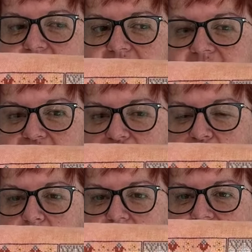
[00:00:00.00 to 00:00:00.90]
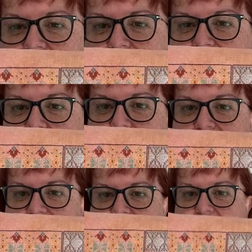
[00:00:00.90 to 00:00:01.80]
I did two evenings on
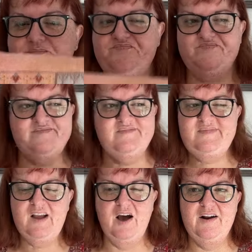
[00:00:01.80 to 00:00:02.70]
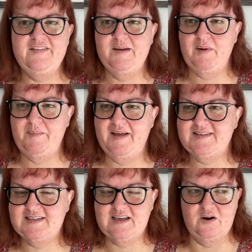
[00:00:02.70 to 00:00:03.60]
this. I don't think my
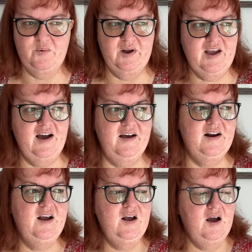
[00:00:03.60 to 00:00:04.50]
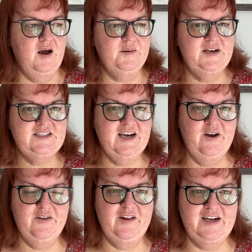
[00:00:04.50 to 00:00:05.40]
maths is going to work out. I'm going to tell
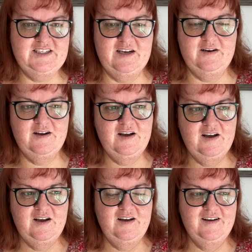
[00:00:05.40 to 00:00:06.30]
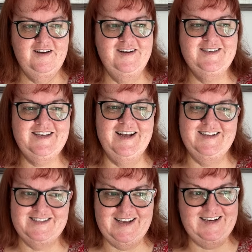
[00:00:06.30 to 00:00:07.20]
you that I did,
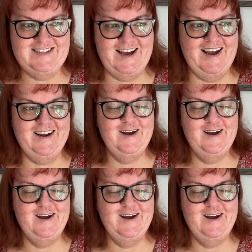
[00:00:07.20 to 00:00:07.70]
since Sunday,